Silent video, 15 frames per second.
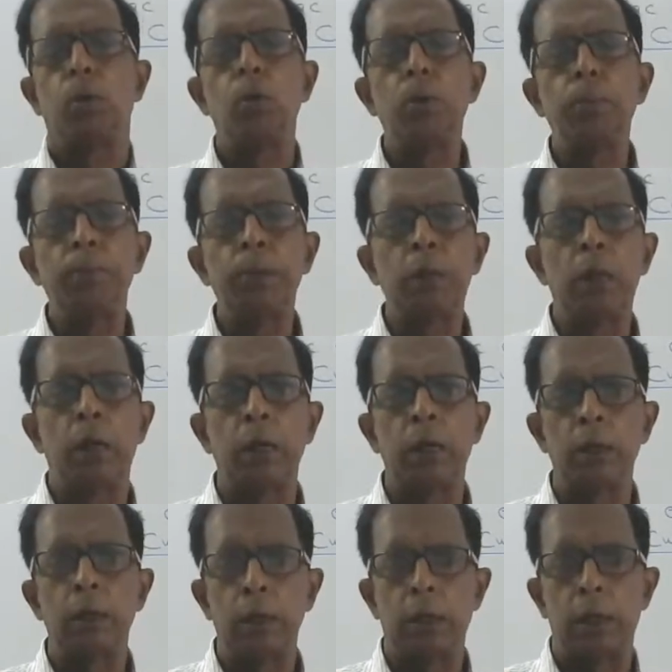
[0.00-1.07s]
this fourth
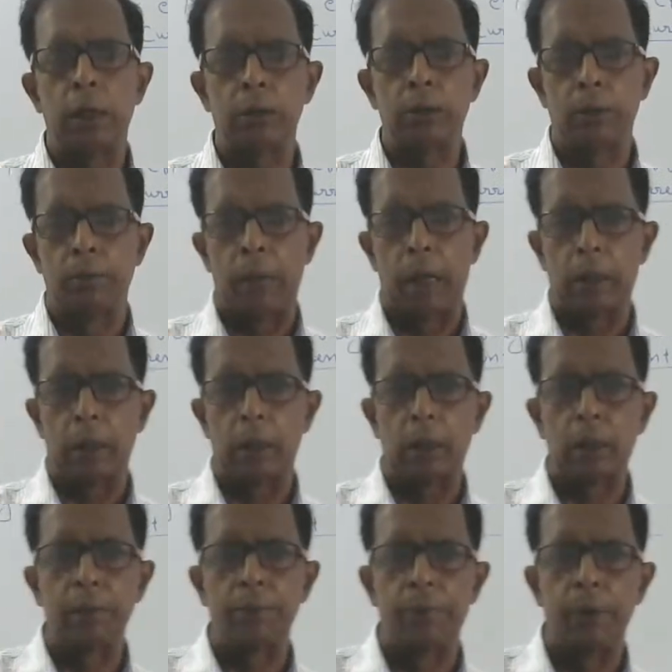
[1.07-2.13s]
finger indicates the
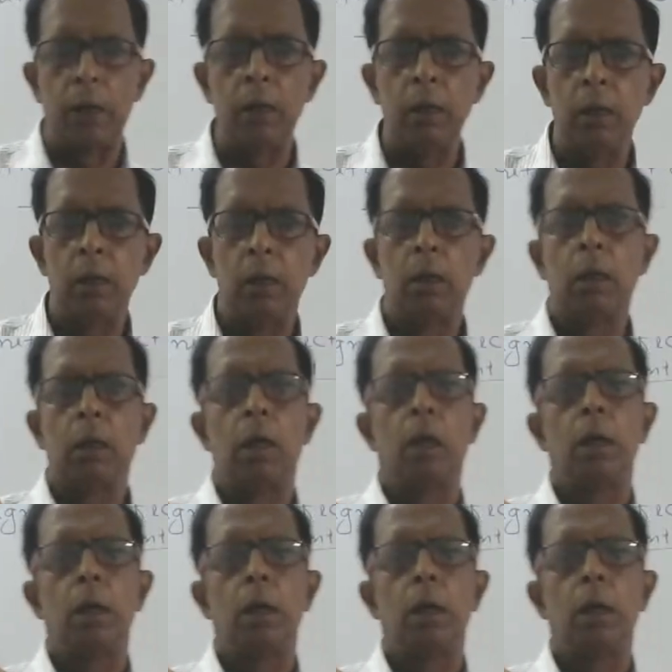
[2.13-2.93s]
magnetic field.